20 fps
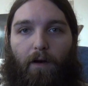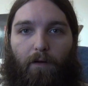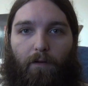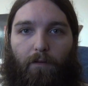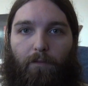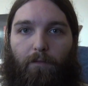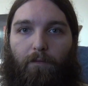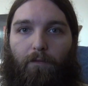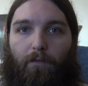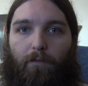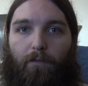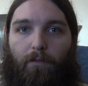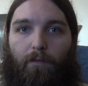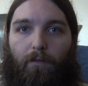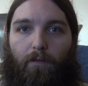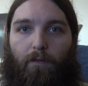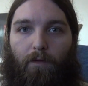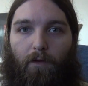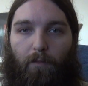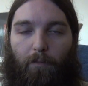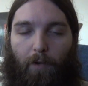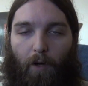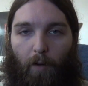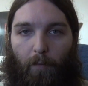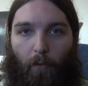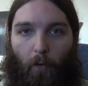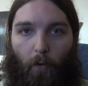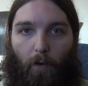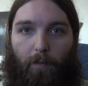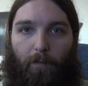a
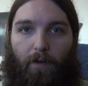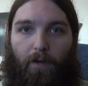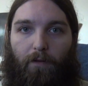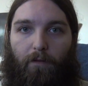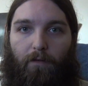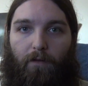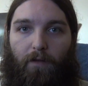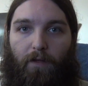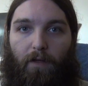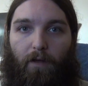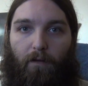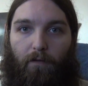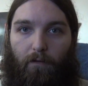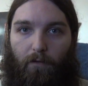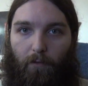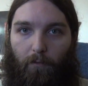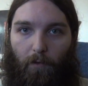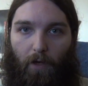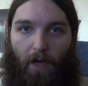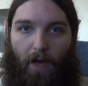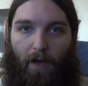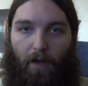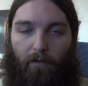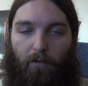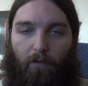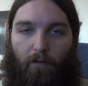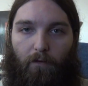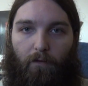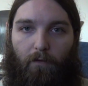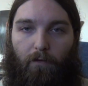appointment to get some
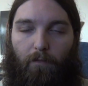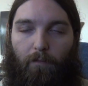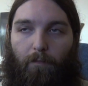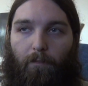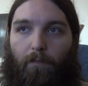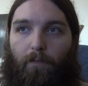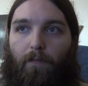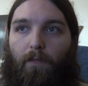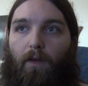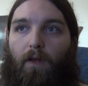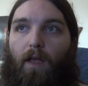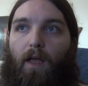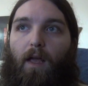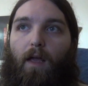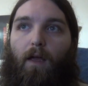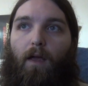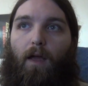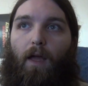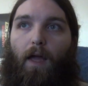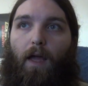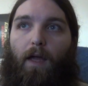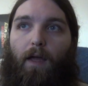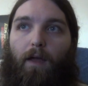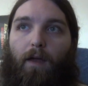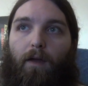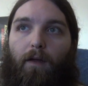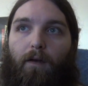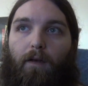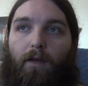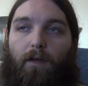glasses,
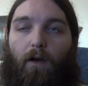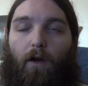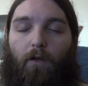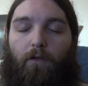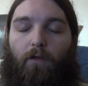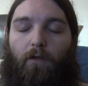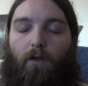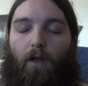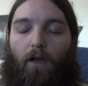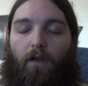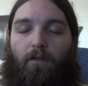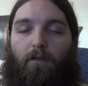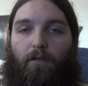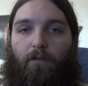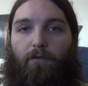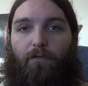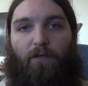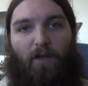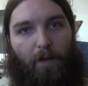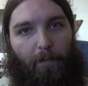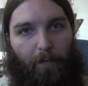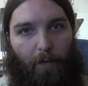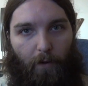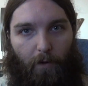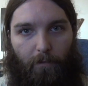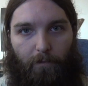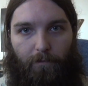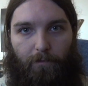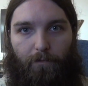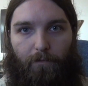and he also lost his flipper,
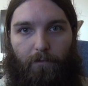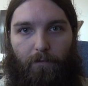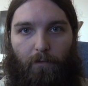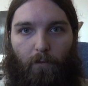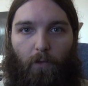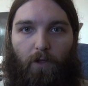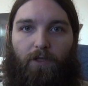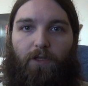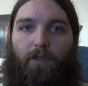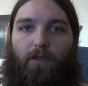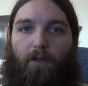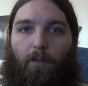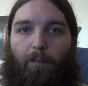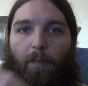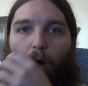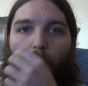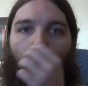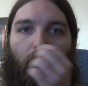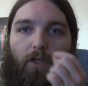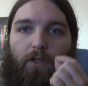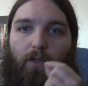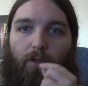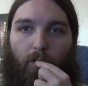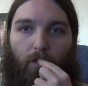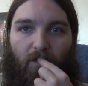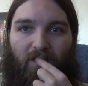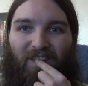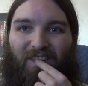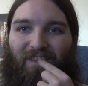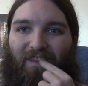which is a
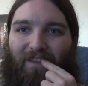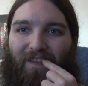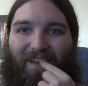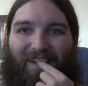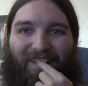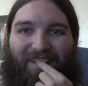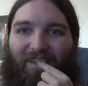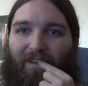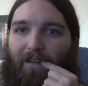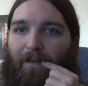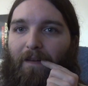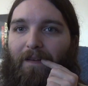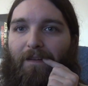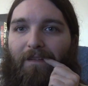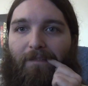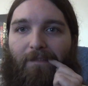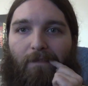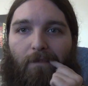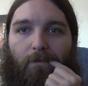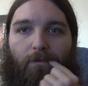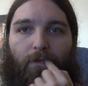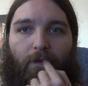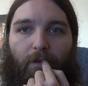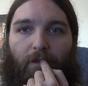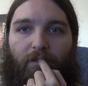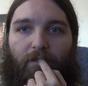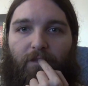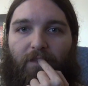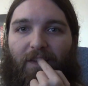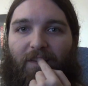partial, like for
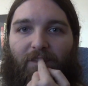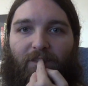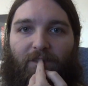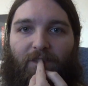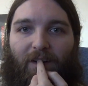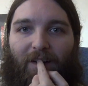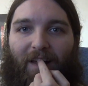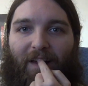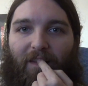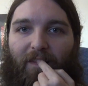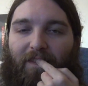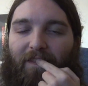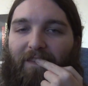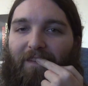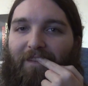the for like